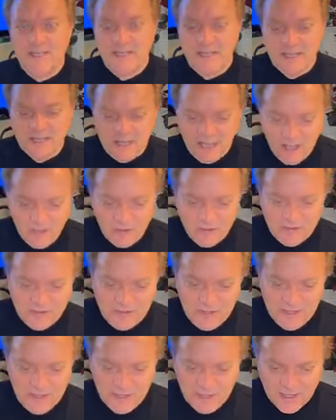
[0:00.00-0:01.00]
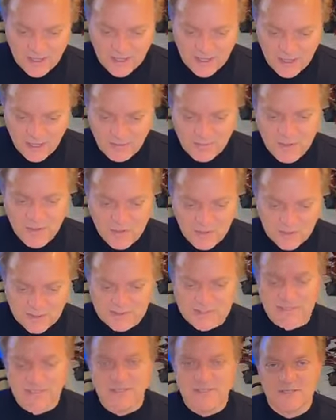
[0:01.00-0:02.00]
in healthy
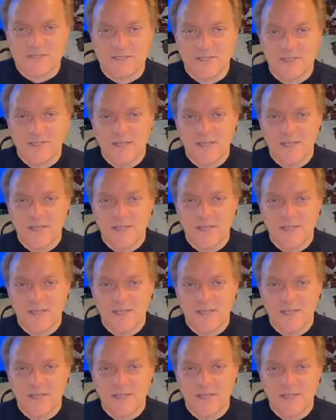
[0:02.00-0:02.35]
communities.